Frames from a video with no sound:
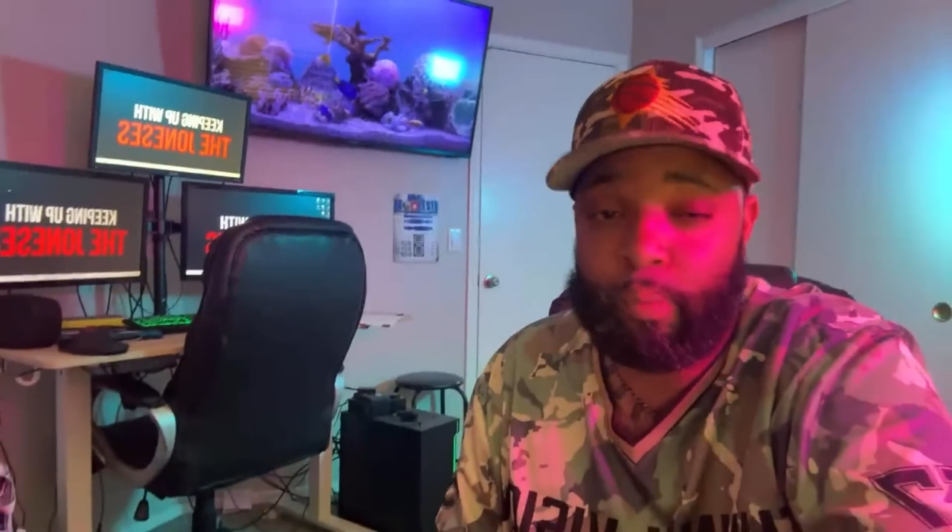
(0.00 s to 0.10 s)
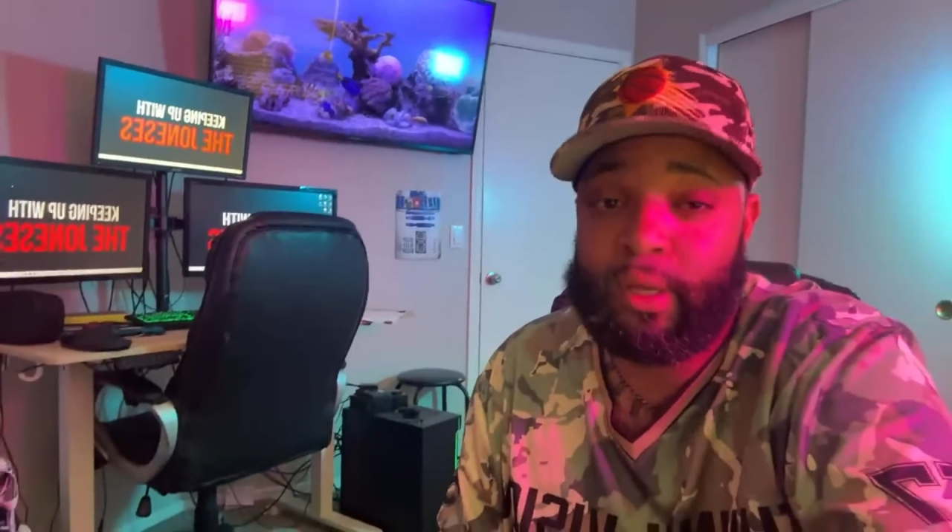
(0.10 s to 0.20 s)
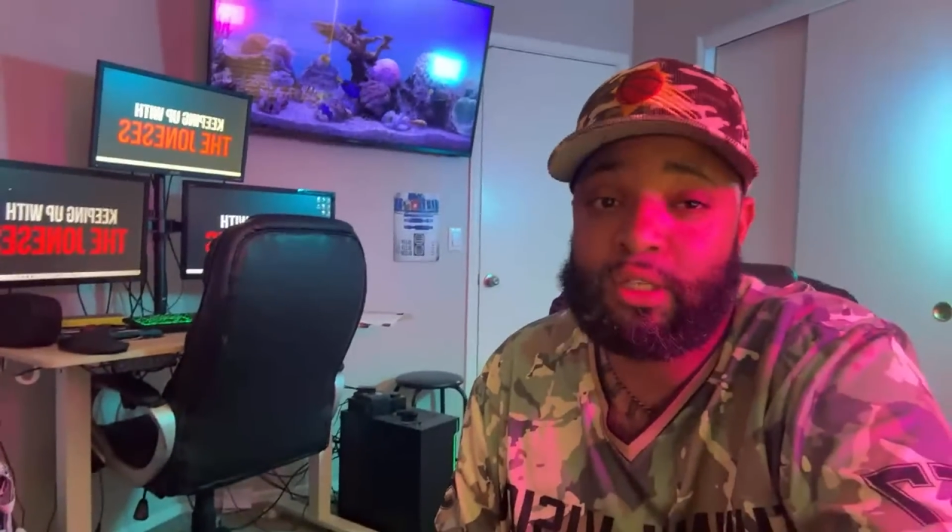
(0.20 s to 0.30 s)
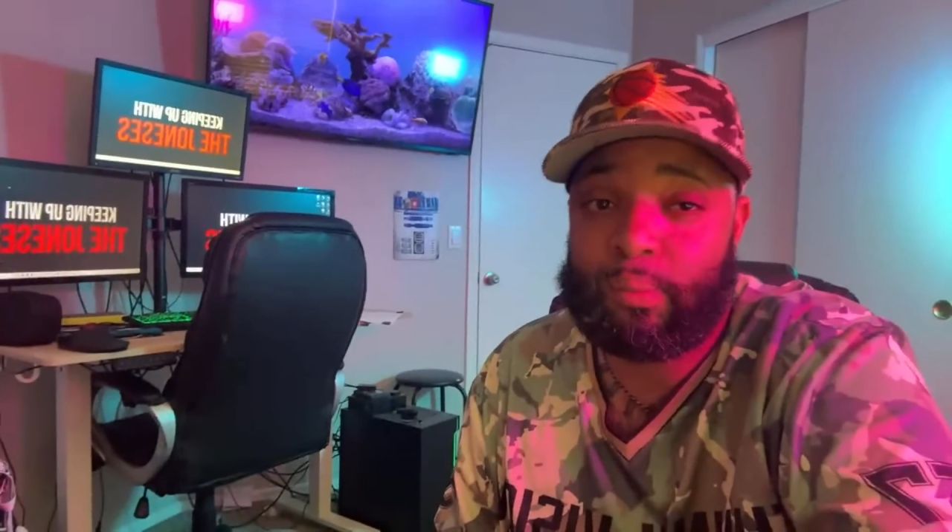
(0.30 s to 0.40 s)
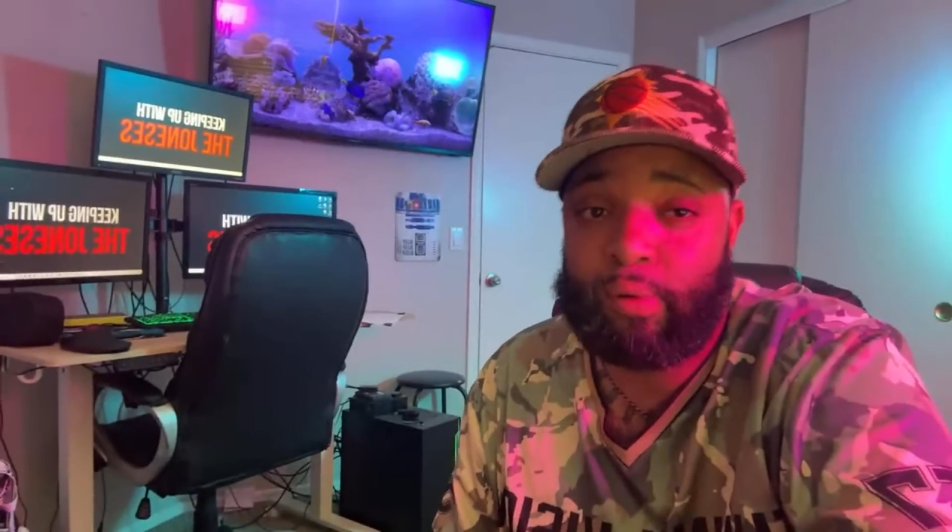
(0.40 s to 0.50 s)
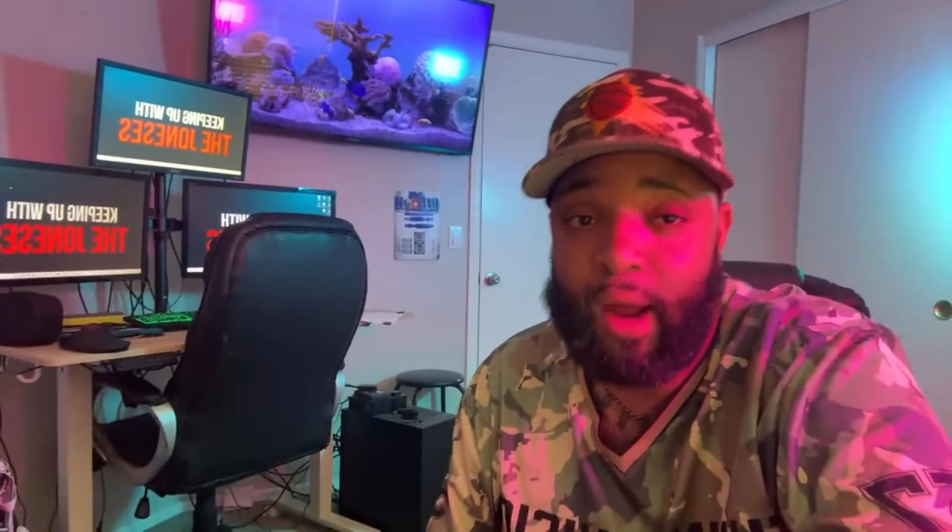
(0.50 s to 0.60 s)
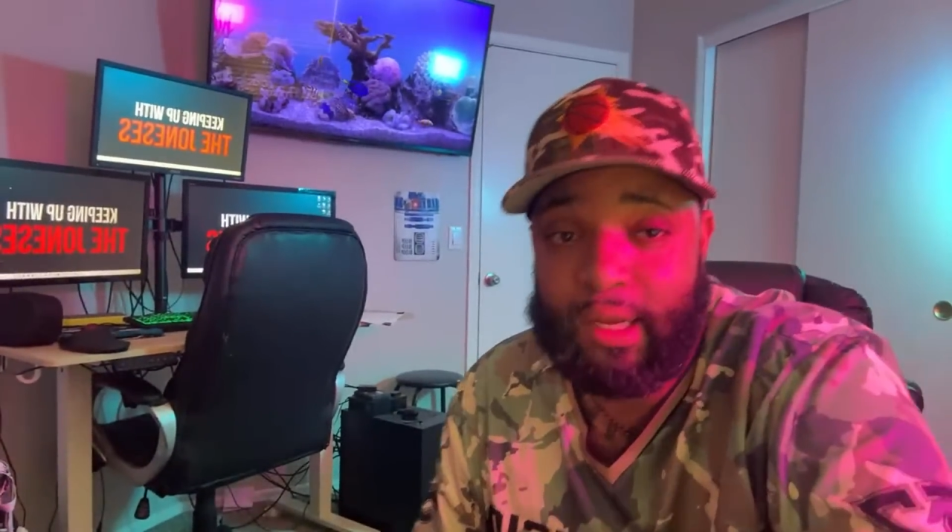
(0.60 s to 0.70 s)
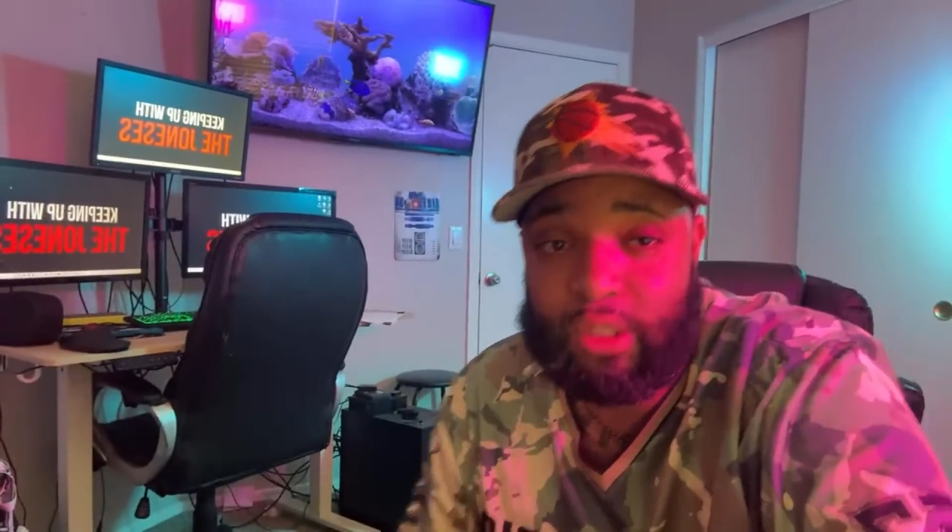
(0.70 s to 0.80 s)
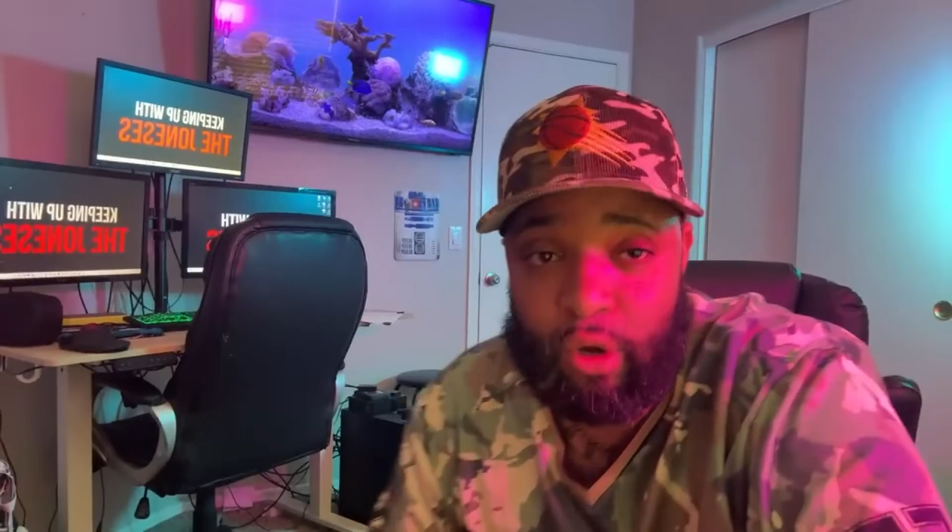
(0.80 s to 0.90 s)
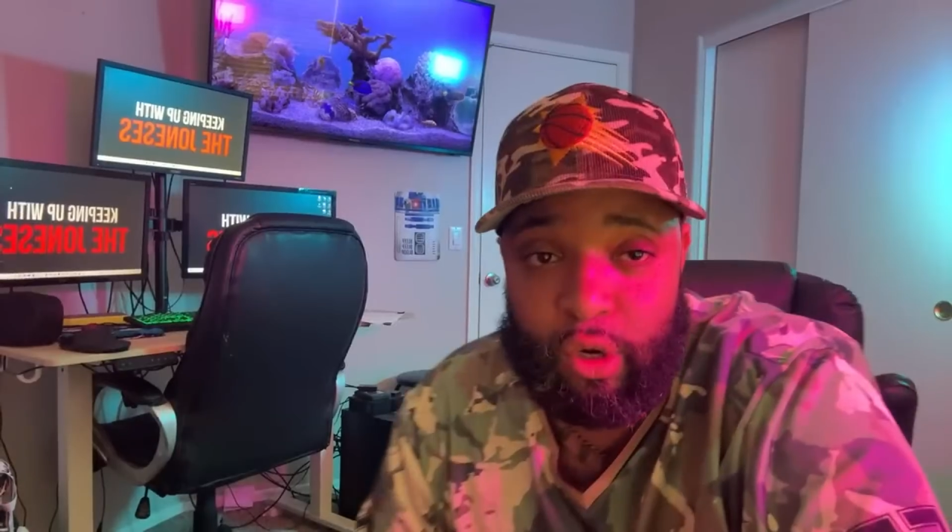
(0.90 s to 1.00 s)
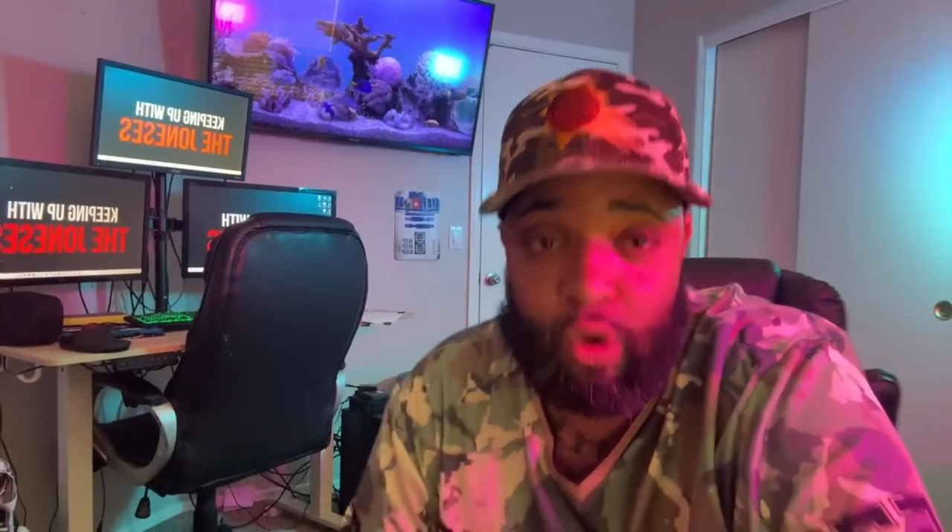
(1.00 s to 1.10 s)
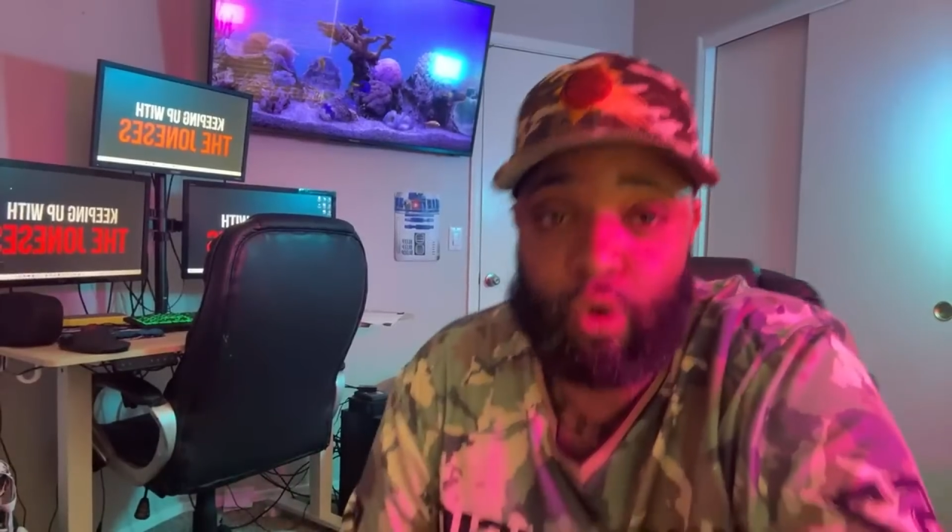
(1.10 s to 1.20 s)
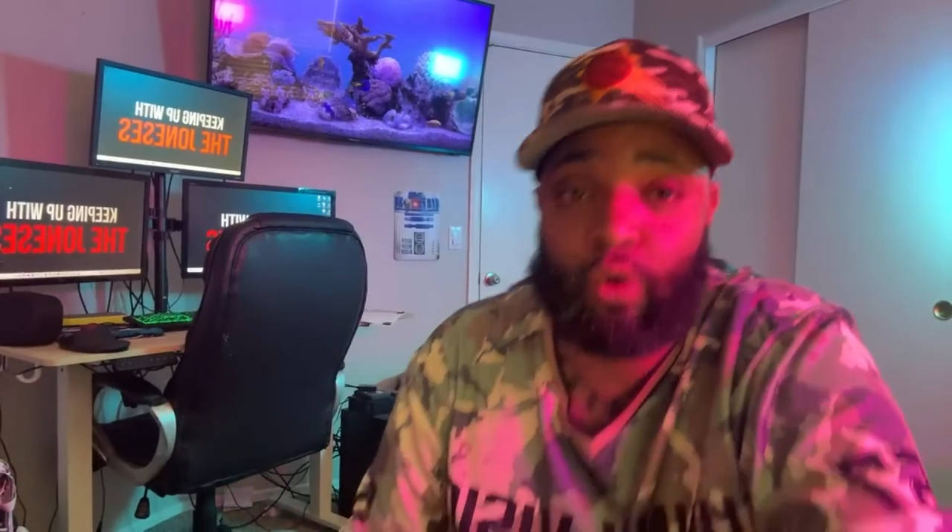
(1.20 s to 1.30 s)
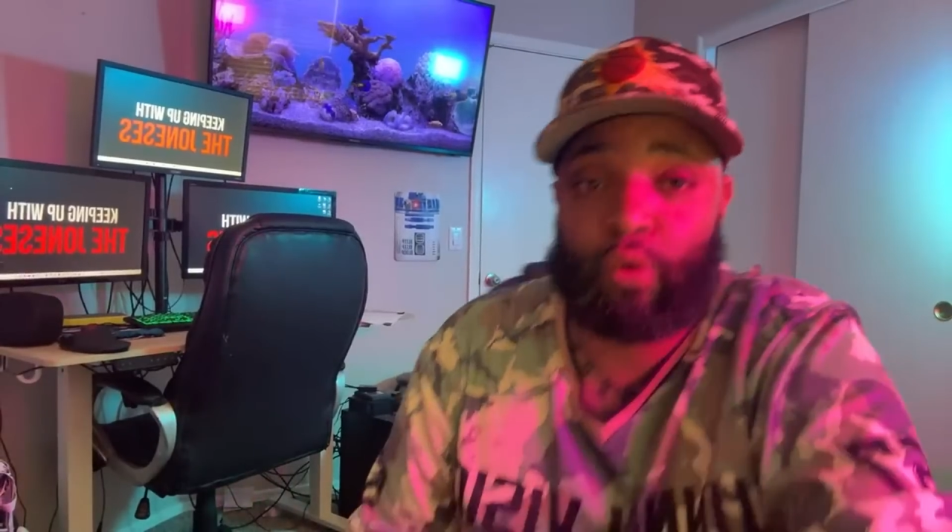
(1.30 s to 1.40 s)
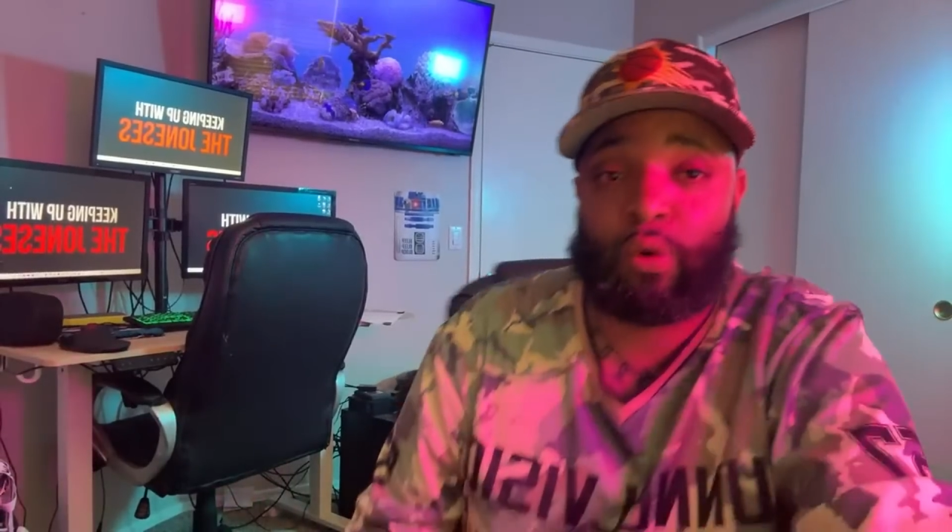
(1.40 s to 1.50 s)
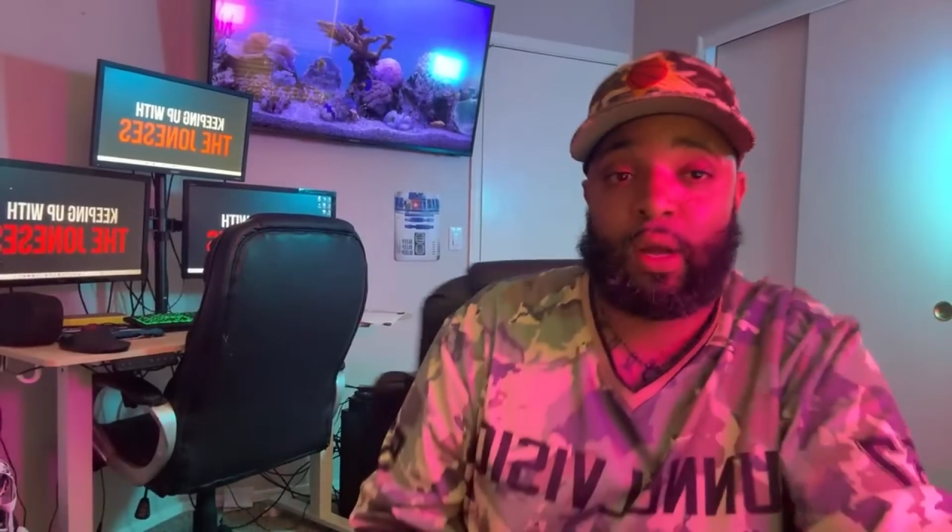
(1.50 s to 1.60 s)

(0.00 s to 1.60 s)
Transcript: surprised on who